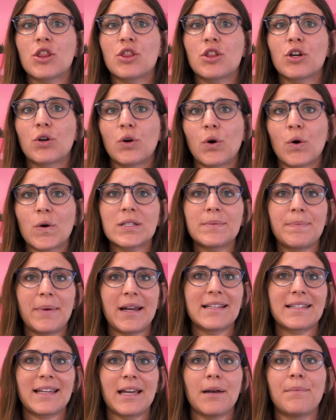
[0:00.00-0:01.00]
The
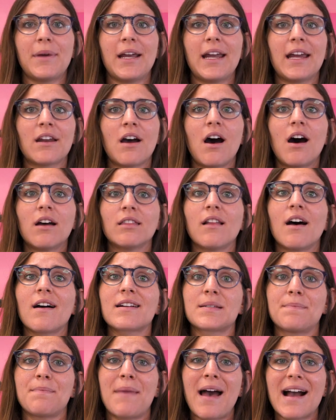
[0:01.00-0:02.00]
goals-based campaign
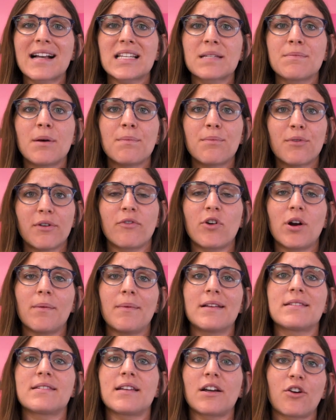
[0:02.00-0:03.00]
unlocks maximum
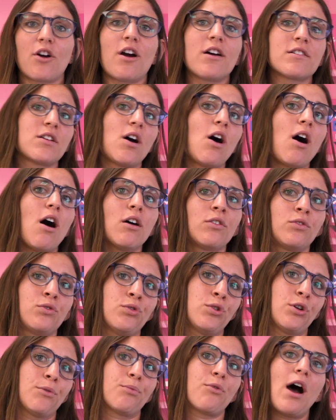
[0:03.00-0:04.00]
performance across all
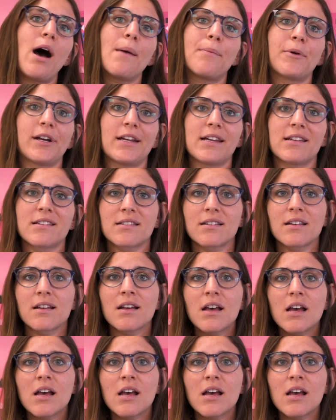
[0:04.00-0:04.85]
Google properties.